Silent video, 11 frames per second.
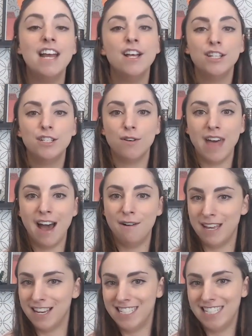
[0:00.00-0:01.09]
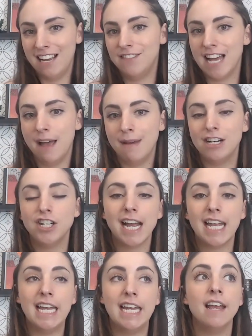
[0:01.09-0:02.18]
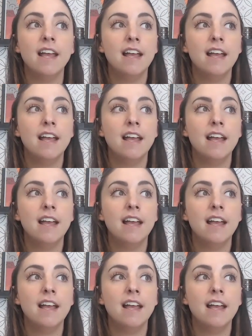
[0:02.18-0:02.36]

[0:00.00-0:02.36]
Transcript: so that we could save time at check in.